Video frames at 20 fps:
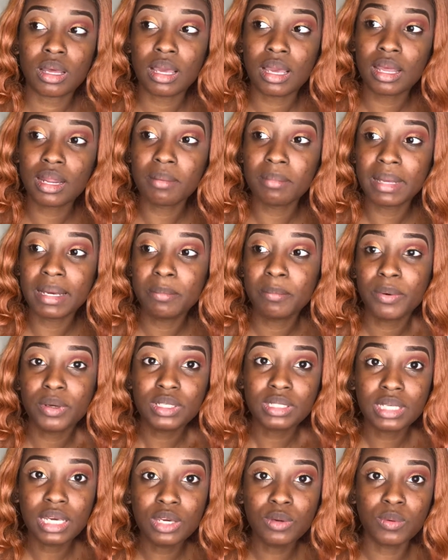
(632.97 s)
And I'm like, but
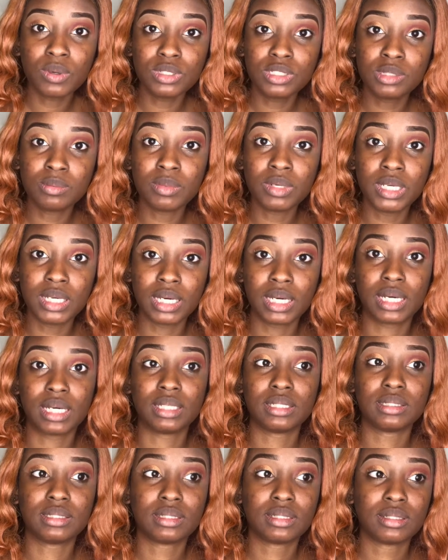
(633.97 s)
you say you want smoky
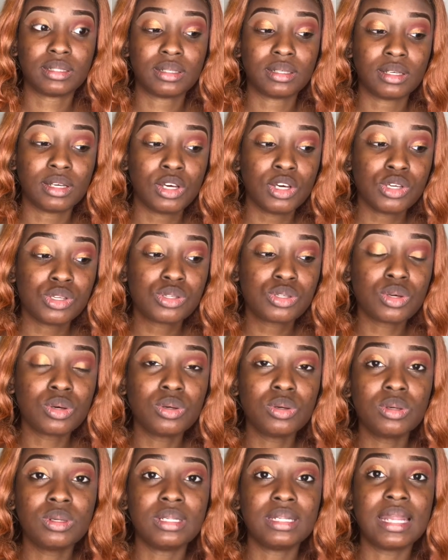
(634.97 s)
eyes.
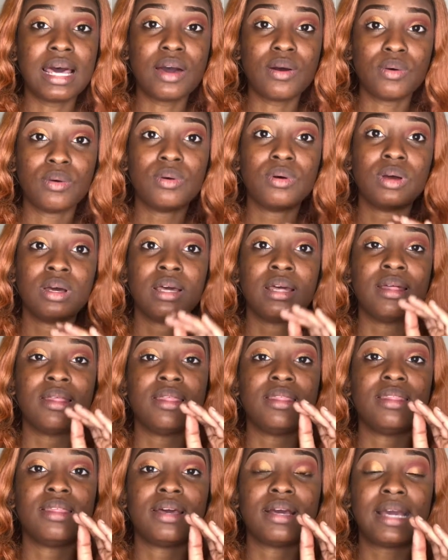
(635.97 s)
So now,
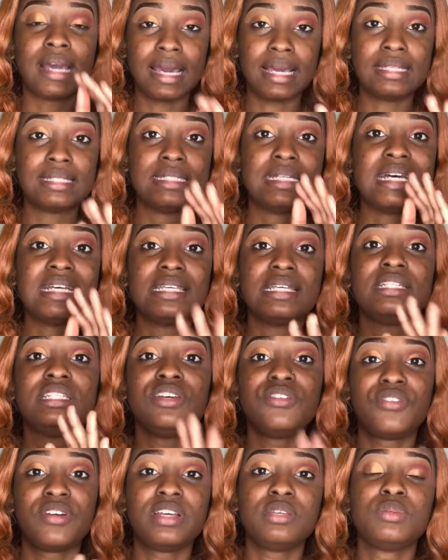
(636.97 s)
guys, there's a
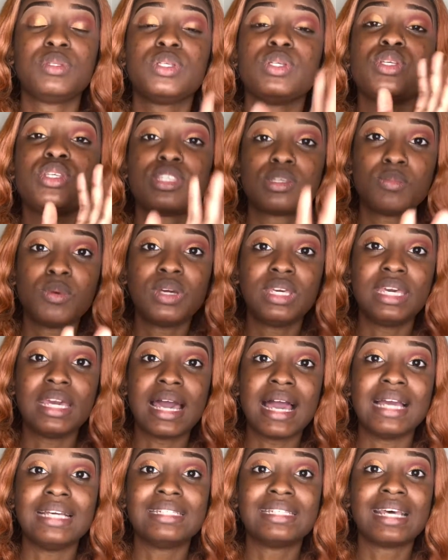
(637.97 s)
difference between smoky
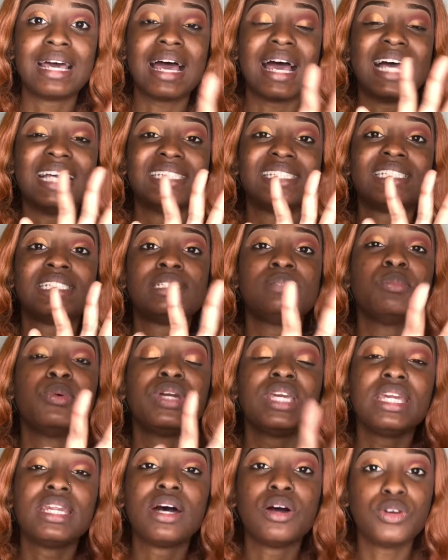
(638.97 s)
eyes and
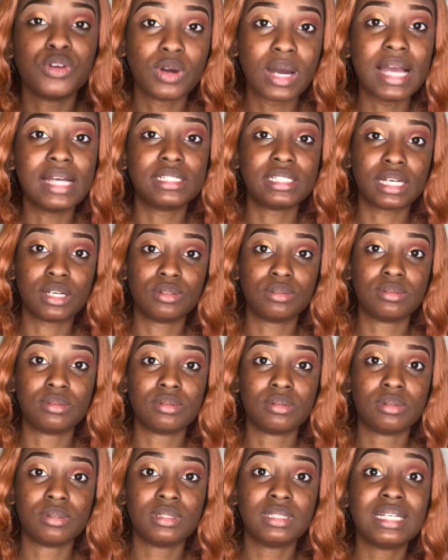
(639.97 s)
smoking out your eyeshadow.
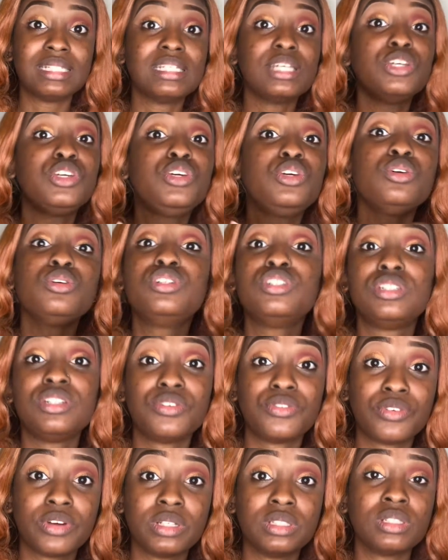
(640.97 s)
There's a huge
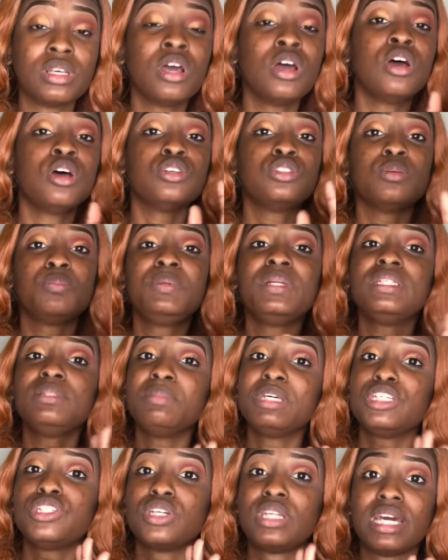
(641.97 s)
difference. So please
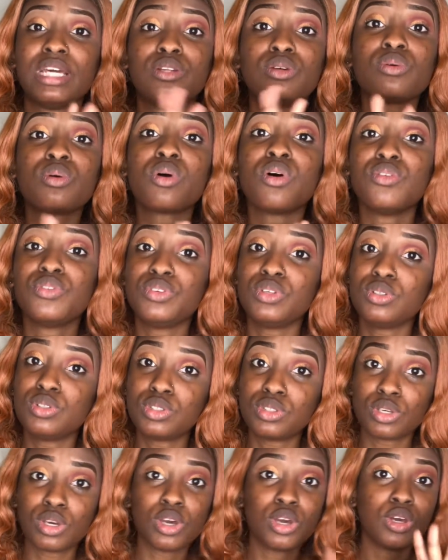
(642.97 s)
make sure that you don't
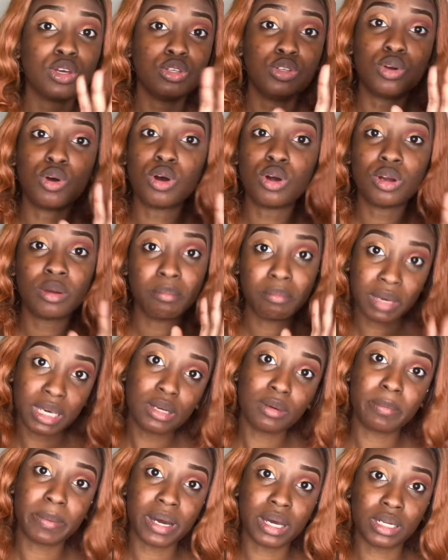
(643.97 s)
confuse your
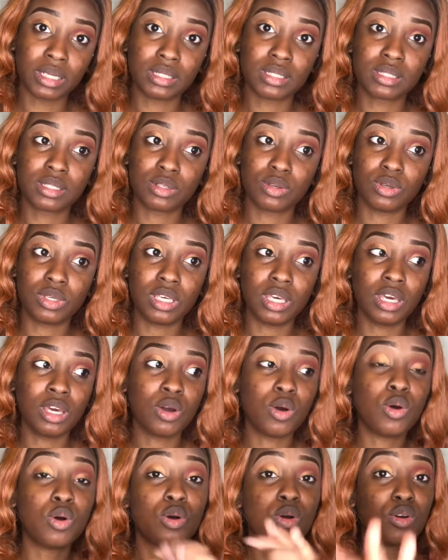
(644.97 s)
makeup artist, okay?
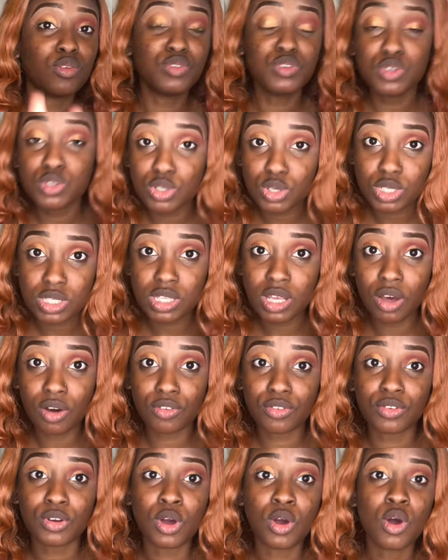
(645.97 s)
Or confuse
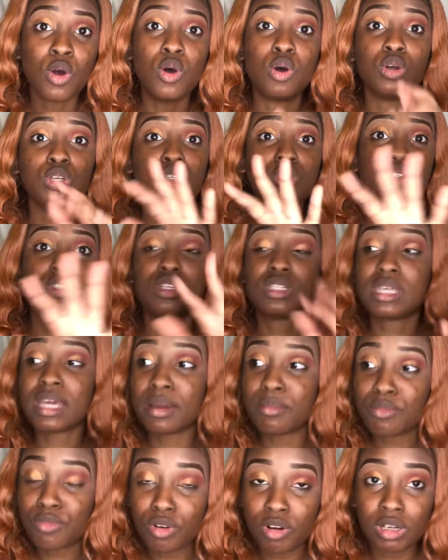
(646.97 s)
yourself or use the
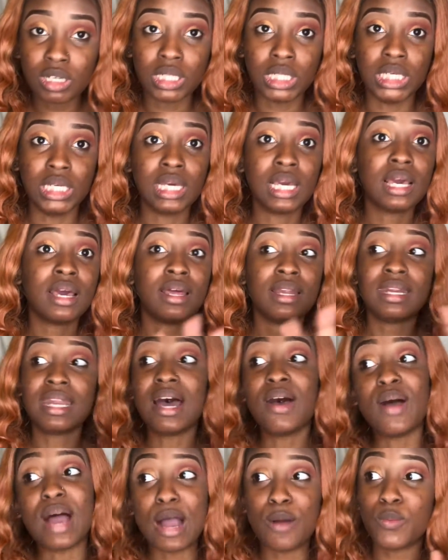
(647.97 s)
term wrongly.
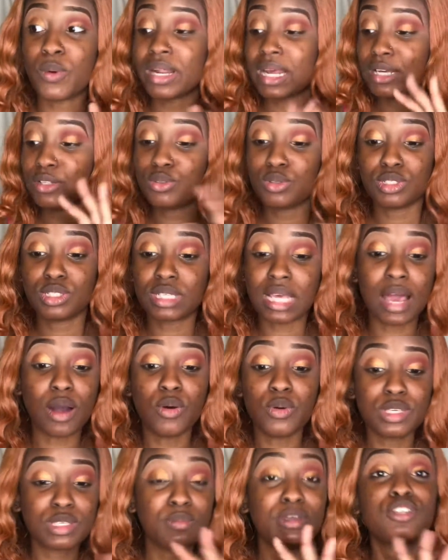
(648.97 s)
Now, what I do is I
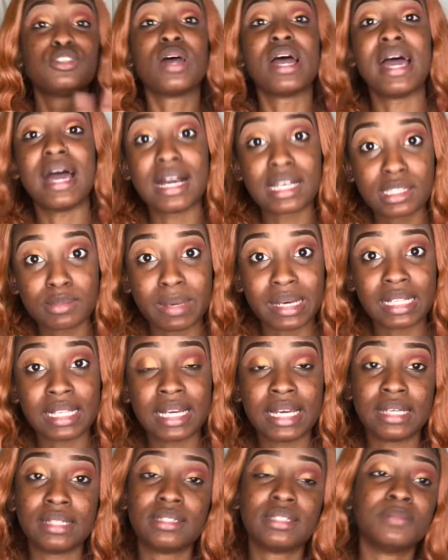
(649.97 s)
always make sure I ask my
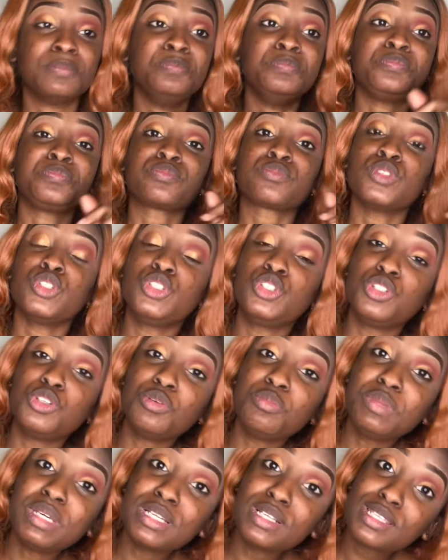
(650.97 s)
client, do you
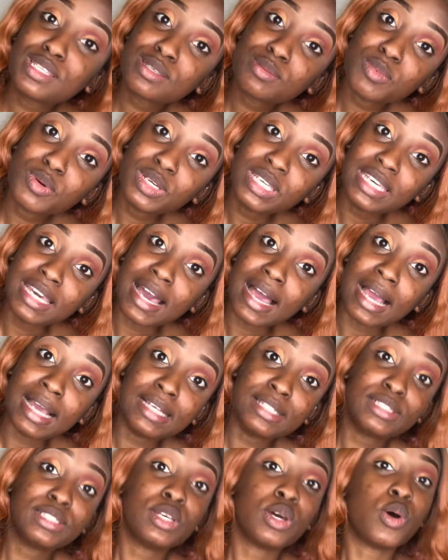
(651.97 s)
mean smoky
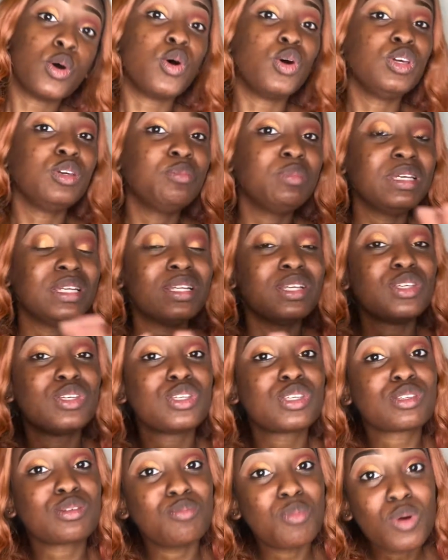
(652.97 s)
eyes or you mean
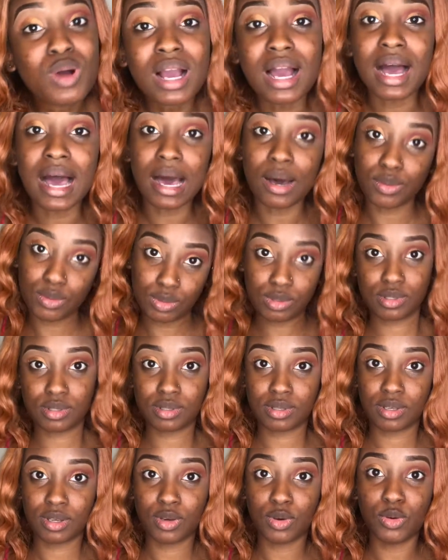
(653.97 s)
smoke
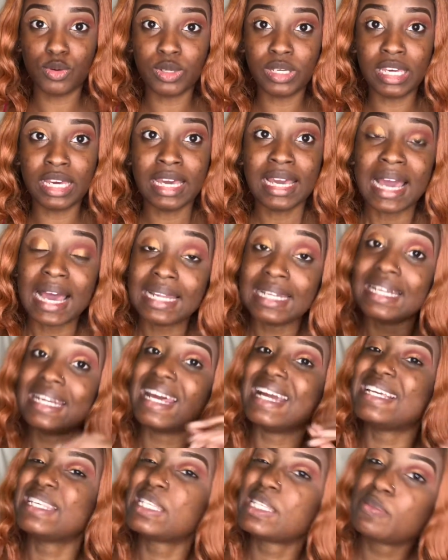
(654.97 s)
outs? Okay, and then
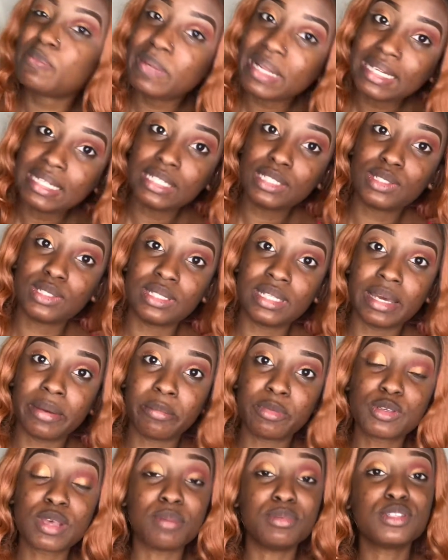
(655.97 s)
I explain it to
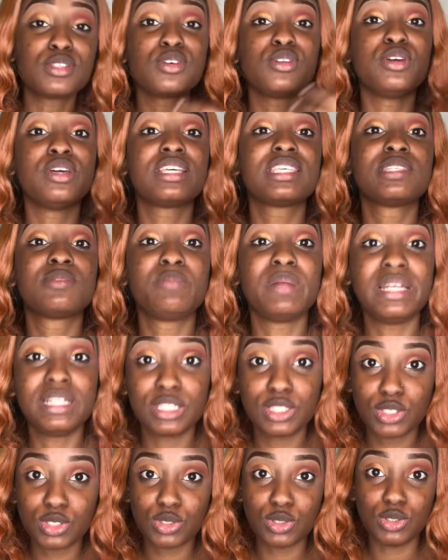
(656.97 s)
them. So I'm just going to explain
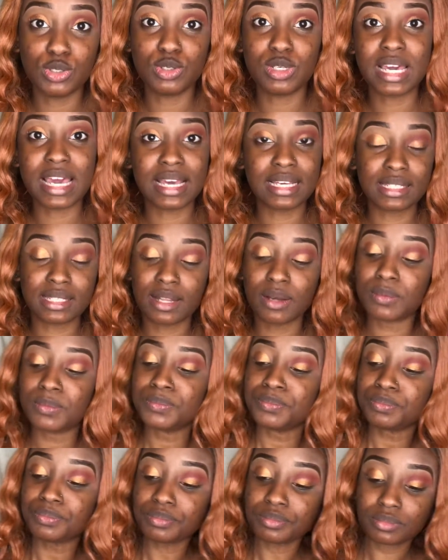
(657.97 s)
it to you guys now.
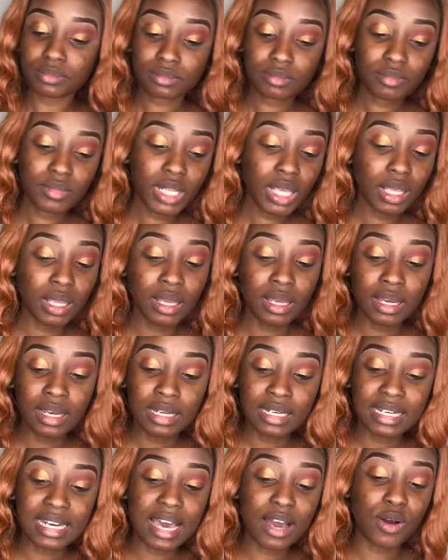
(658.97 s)

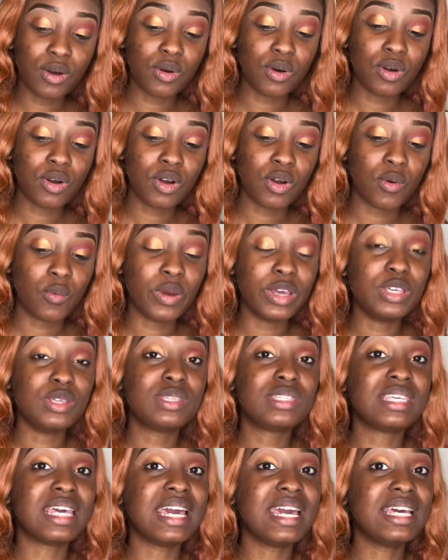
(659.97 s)
Now, when you
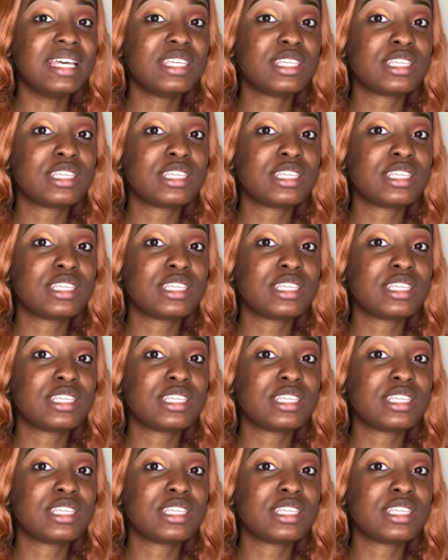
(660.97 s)
say